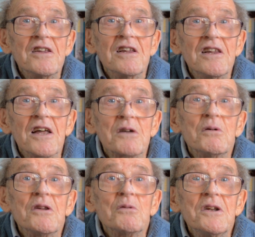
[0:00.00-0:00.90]
like one
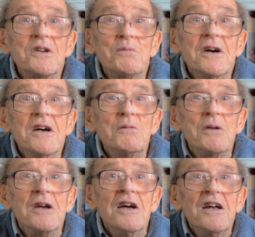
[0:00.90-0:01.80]
of the ones behind
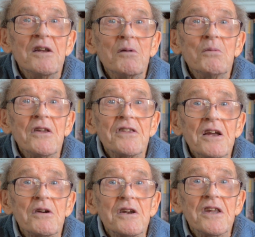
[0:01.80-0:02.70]
me, about
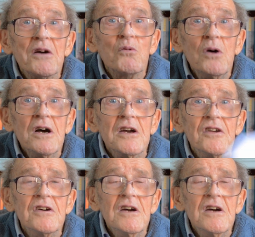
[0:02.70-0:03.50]
that wide.